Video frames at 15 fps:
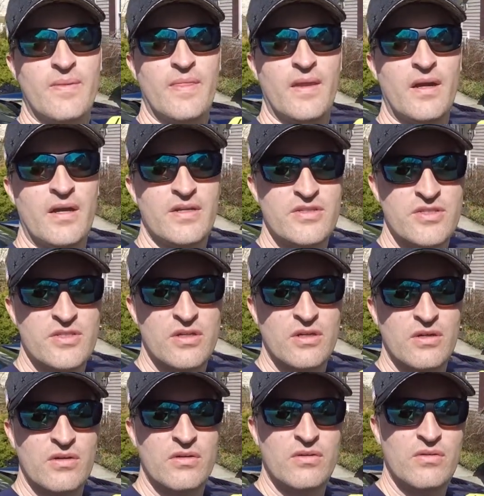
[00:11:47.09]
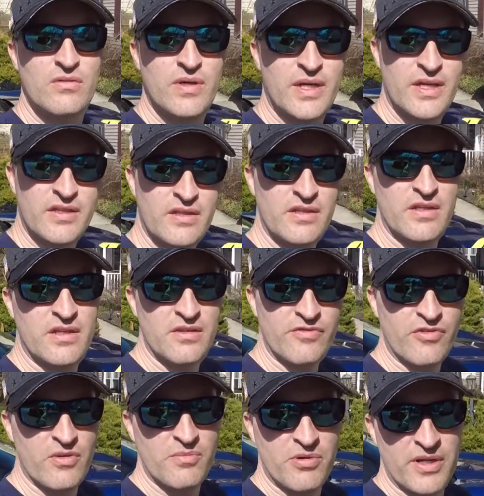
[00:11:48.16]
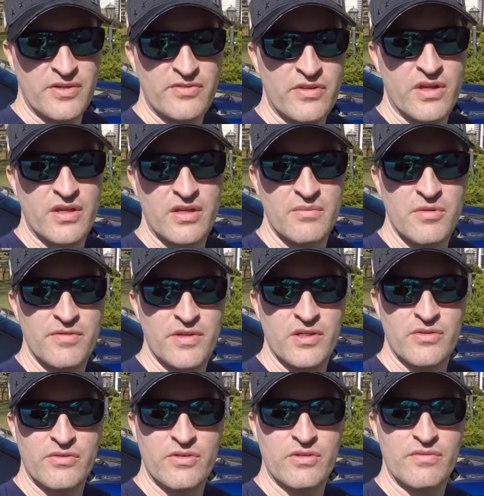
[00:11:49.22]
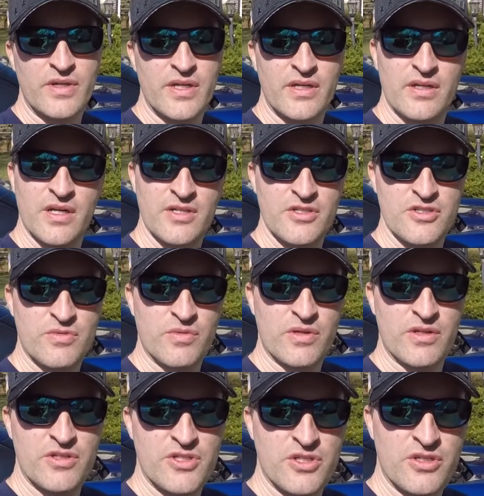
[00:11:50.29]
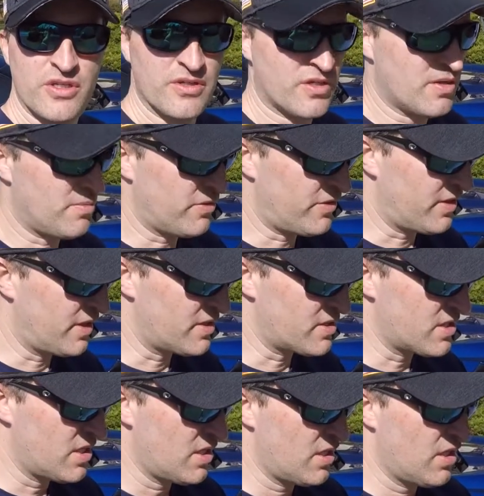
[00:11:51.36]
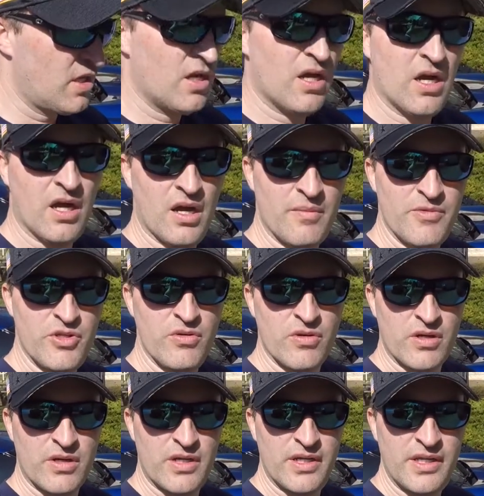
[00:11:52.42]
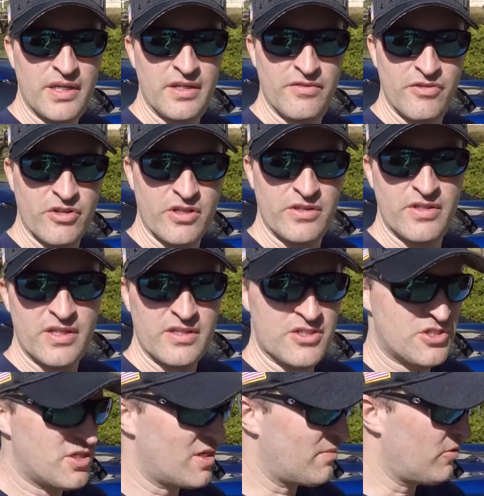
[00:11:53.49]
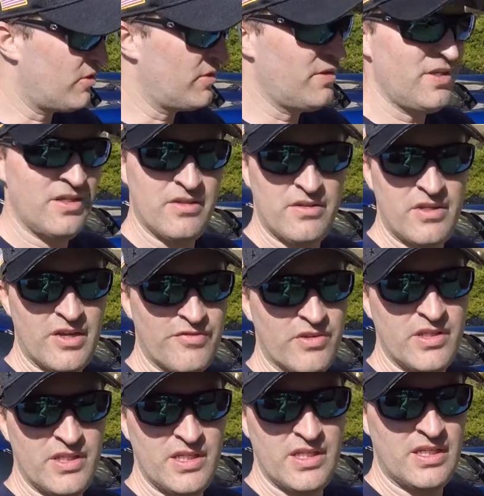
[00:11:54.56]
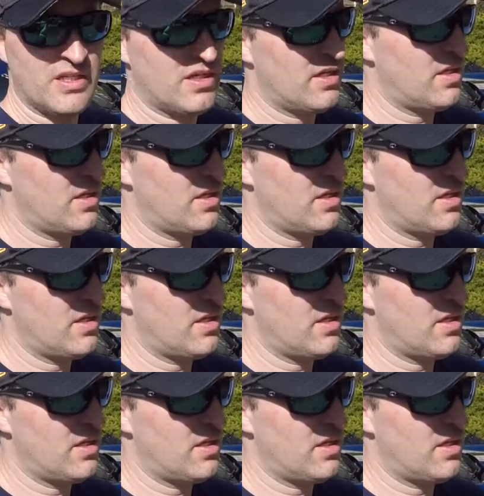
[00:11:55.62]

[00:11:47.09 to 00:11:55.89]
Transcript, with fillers: All right, so I got the front brakes done. I'm moving on to the rear. I just wanted to show you a couple things. Um, you are gonna need, if you're gonna take this job on, you need definitely need